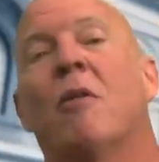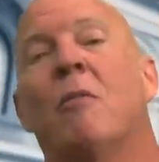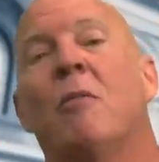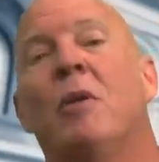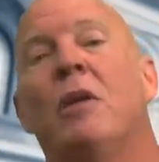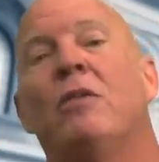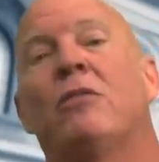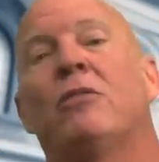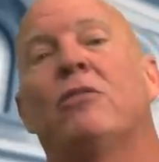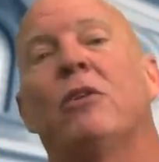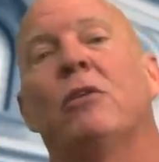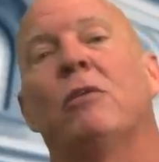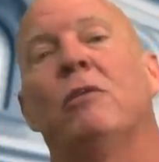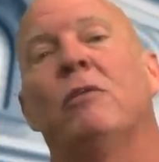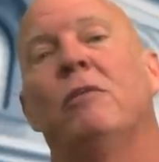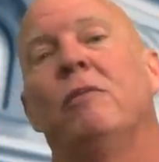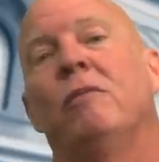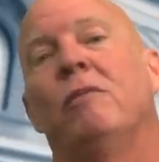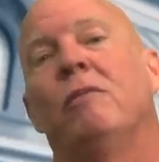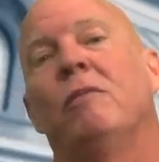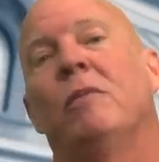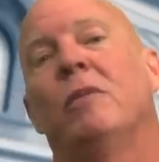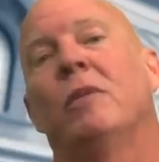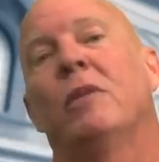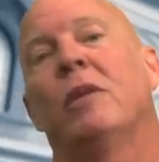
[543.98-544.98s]
been sued.
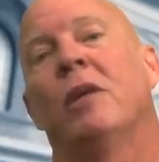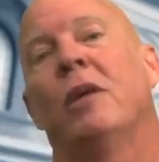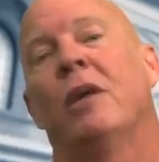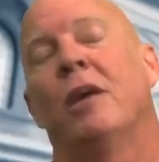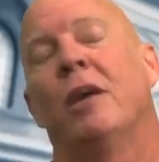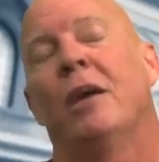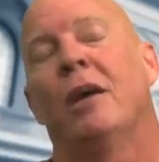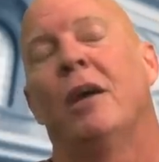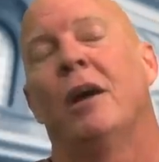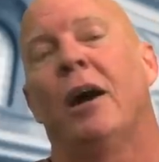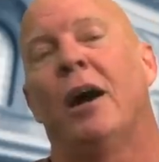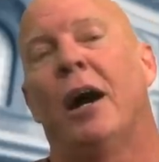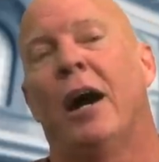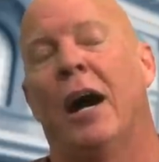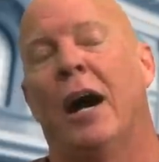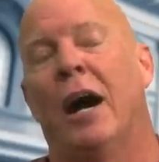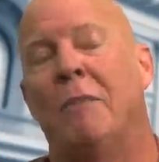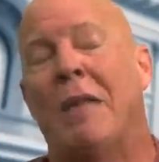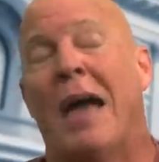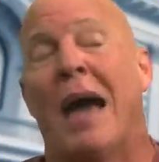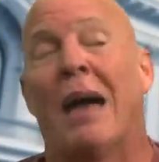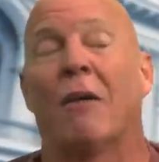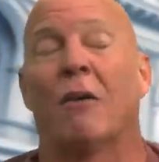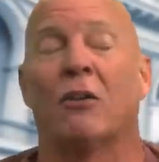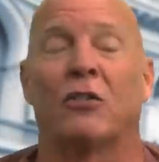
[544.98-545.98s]

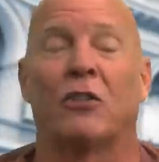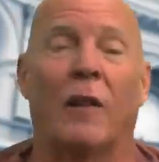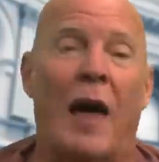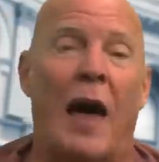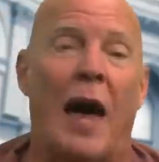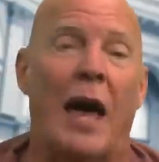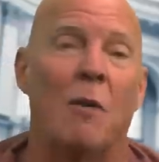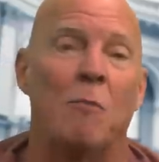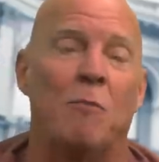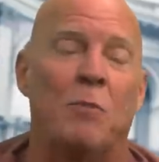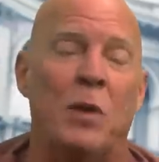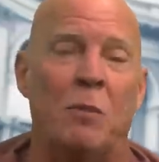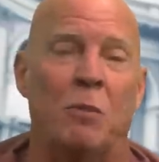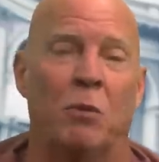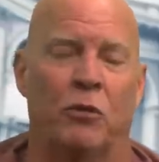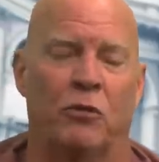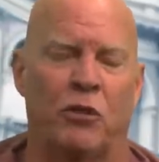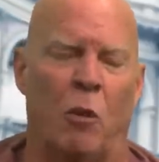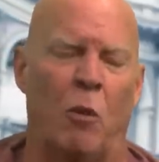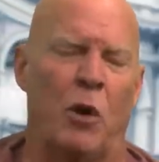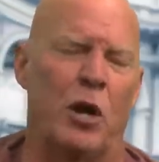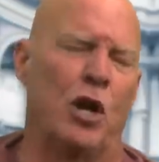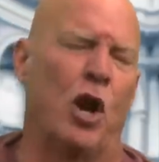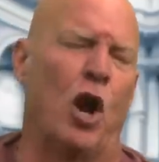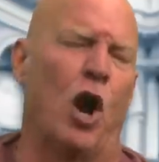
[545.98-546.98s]
Now, there's a lot of people who
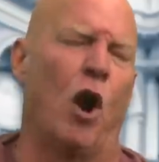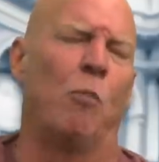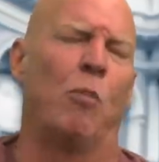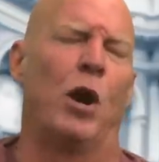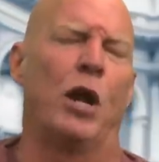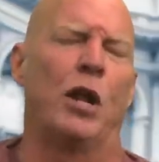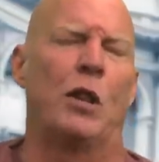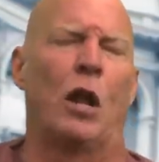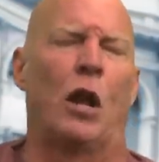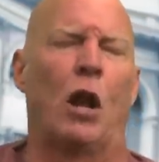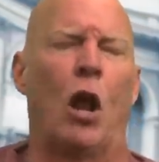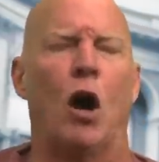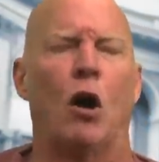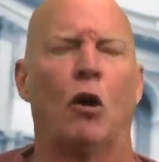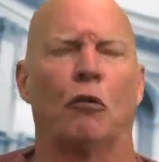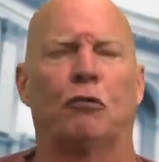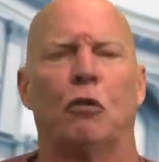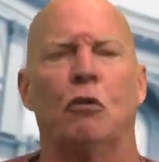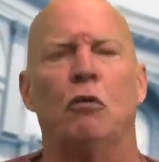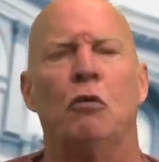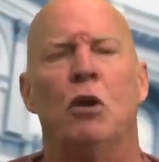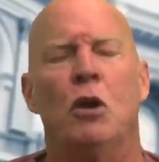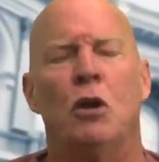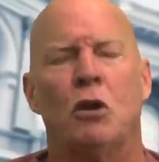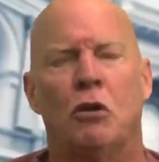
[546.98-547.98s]
say, well, you don't bring the
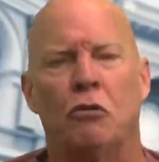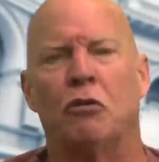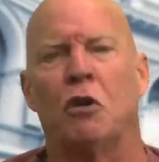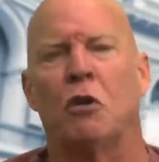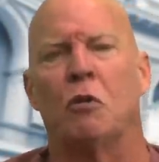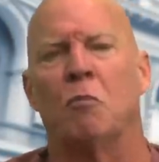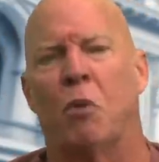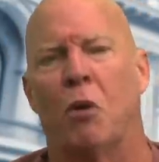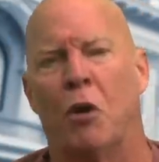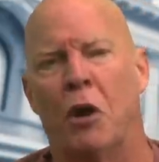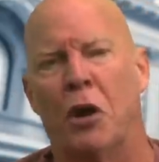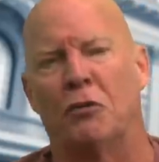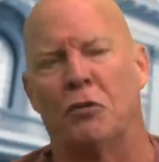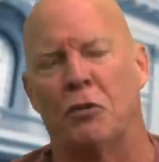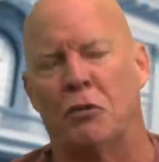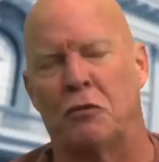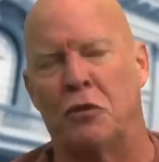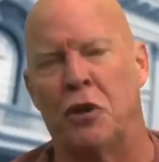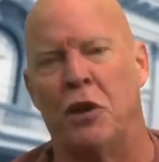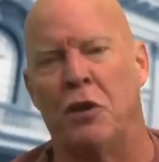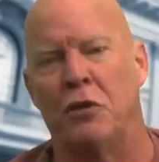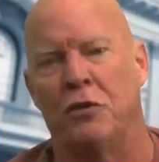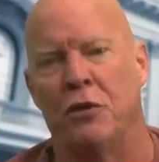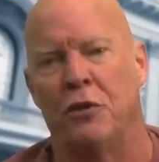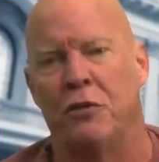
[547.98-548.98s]
lawsuit because it brings
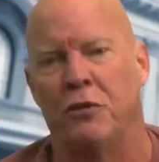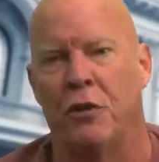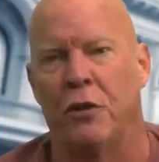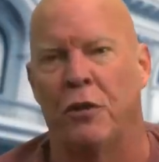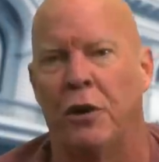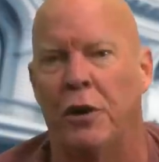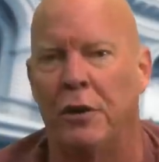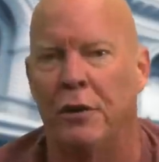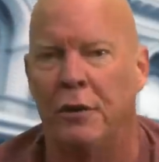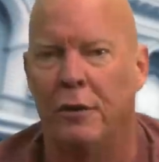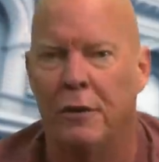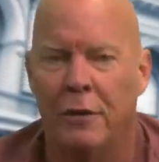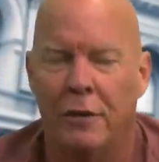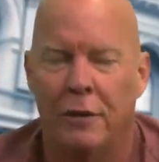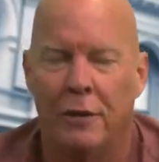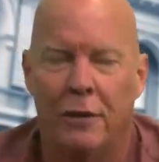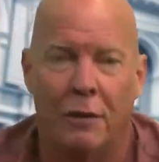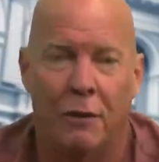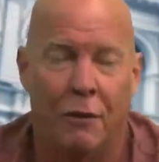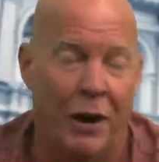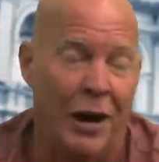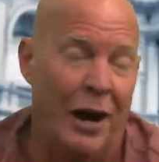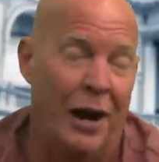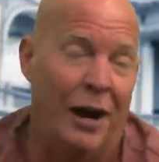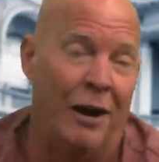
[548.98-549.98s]
attention to it.
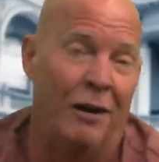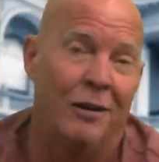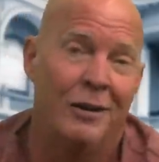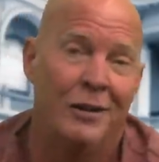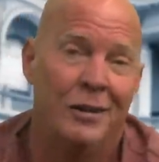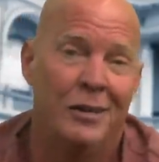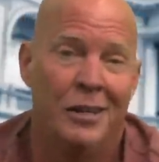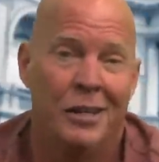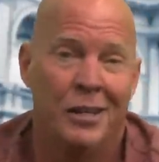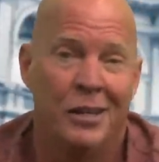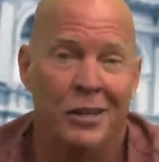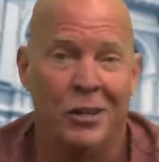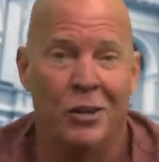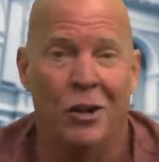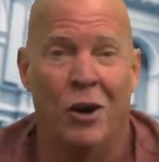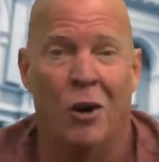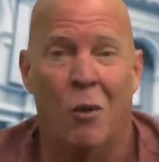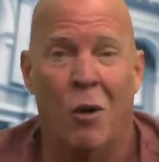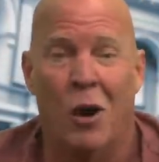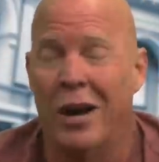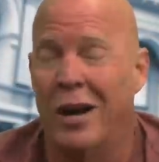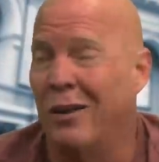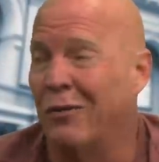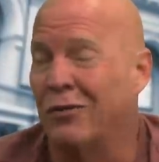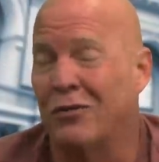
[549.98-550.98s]
Well, you know
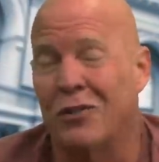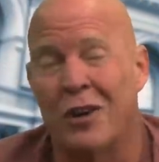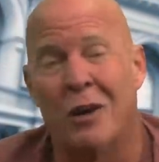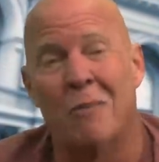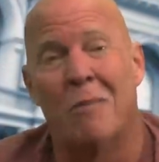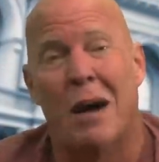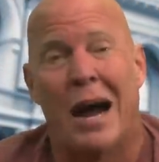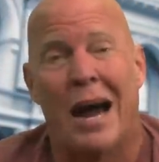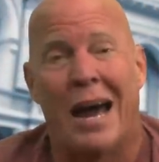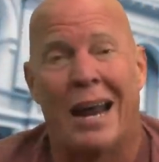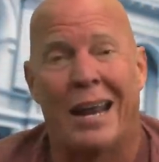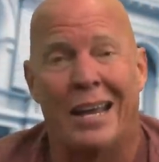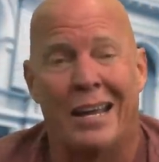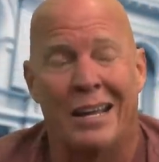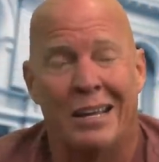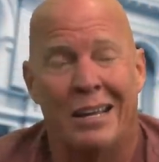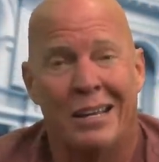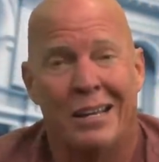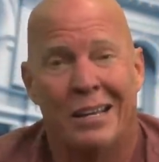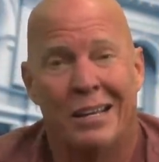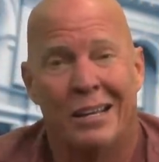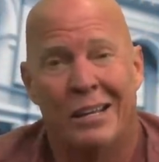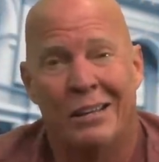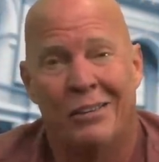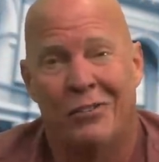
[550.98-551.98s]
what? If somebody
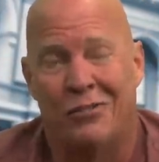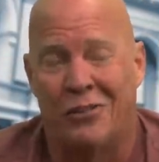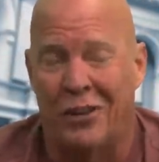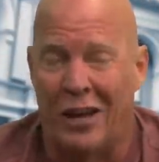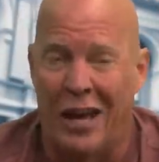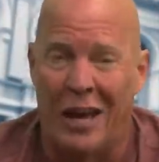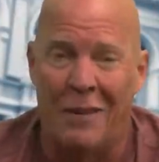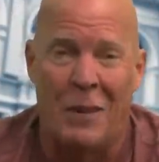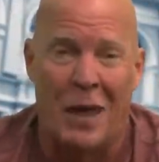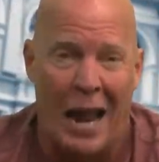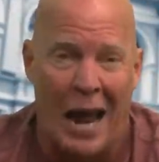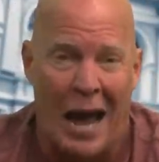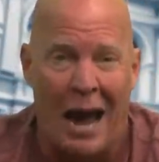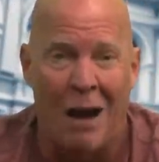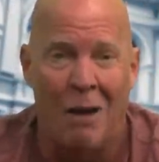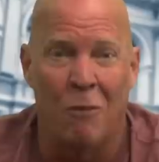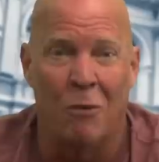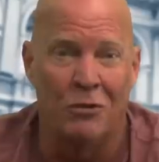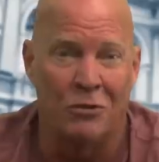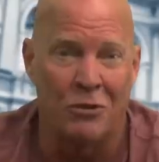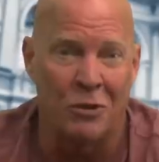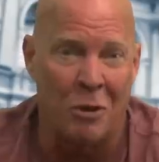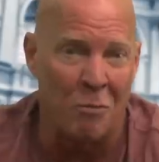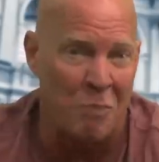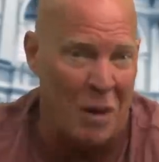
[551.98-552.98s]
said that I
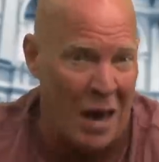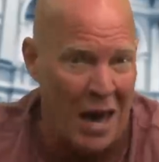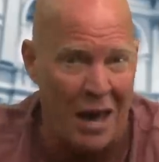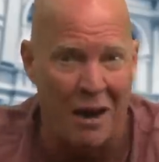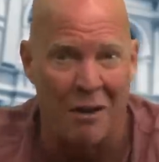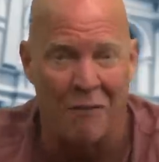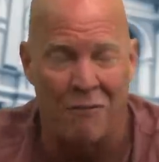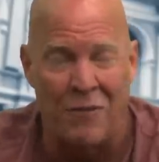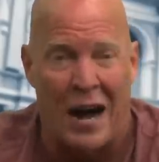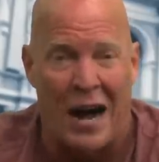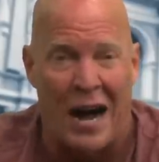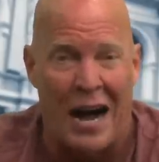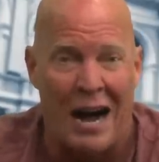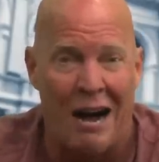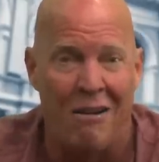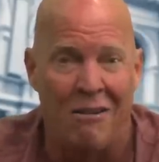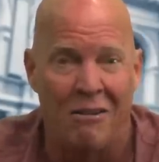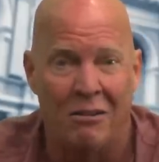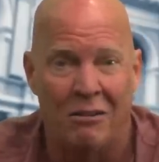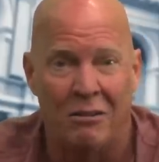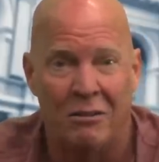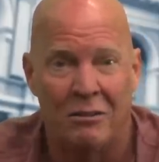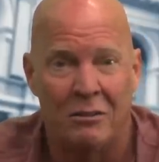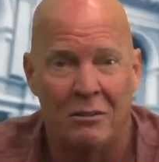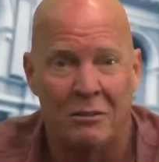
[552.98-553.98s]
was a pedophile
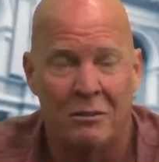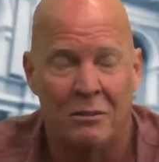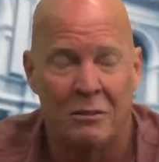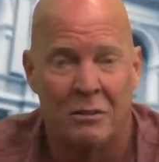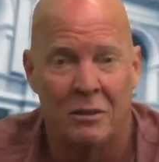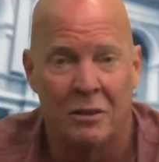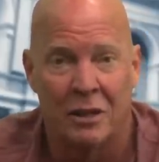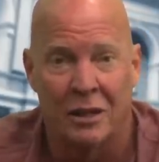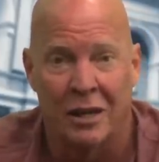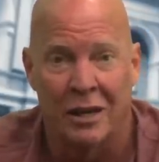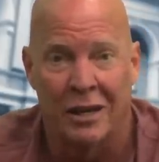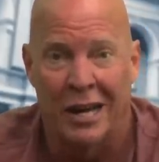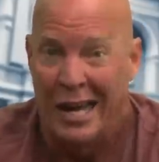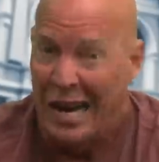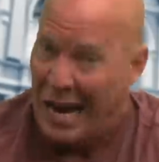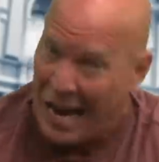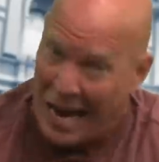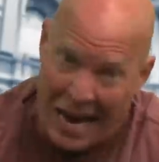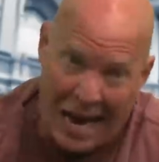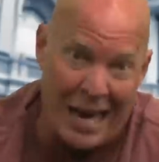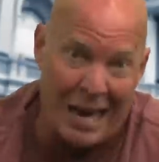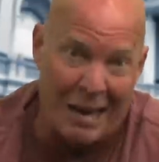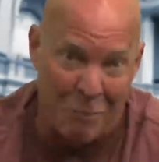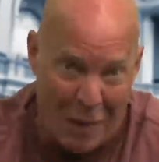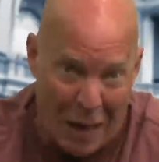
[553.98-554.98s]
and
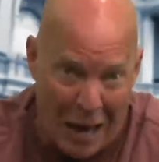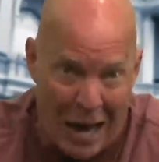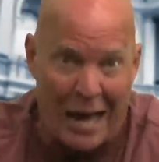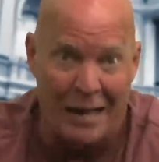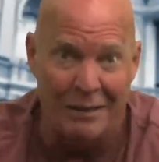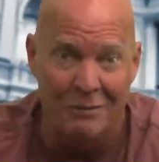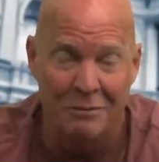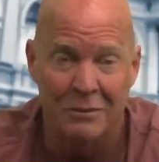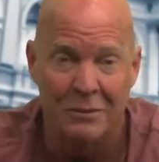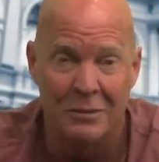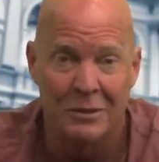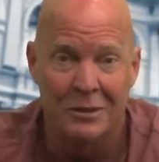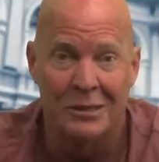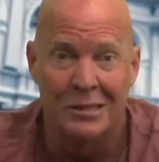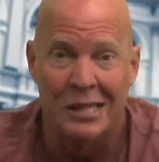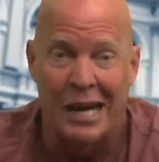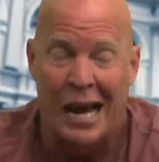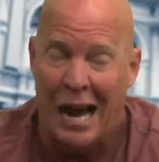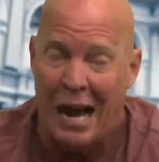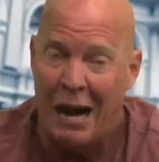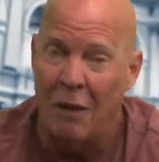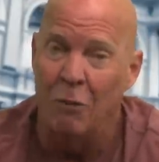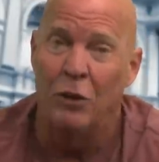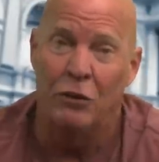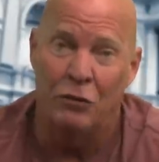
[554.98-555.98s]
I am not,
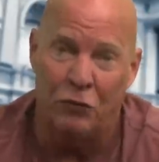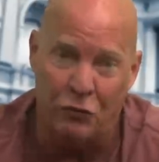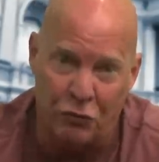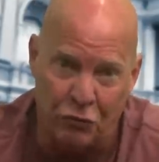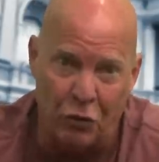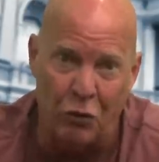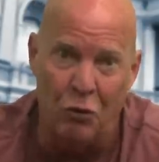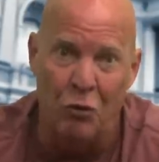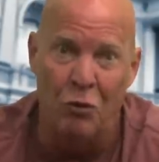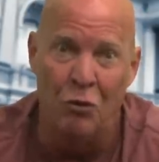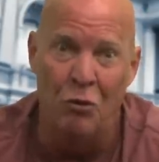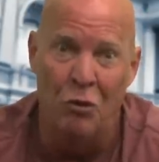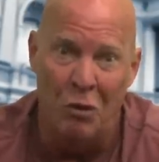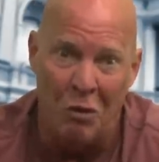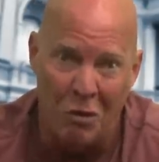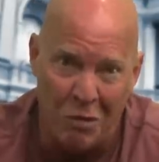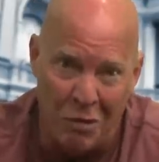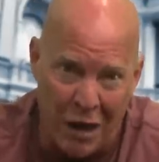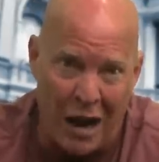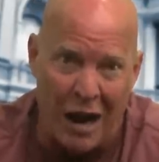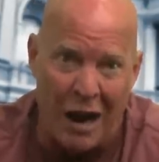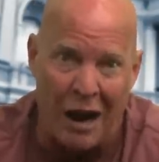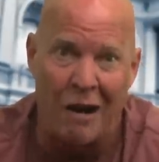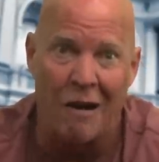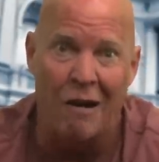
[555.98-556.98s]
I would sue
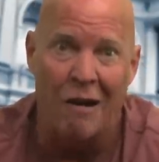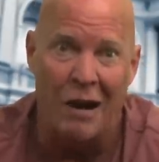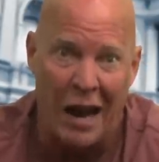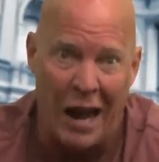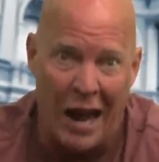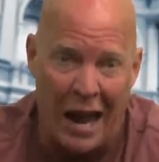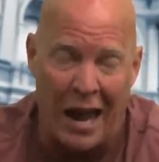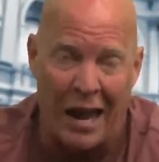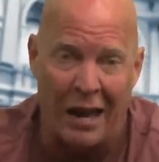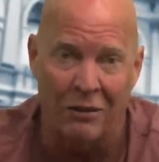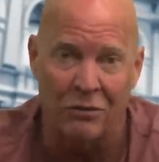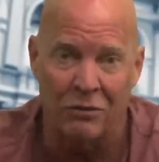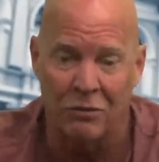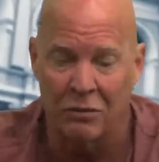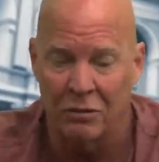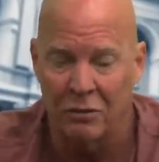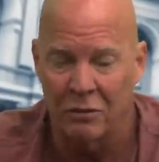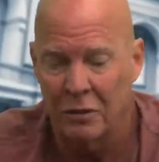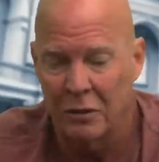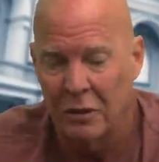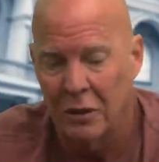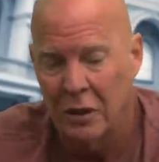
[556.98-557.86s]
their ass.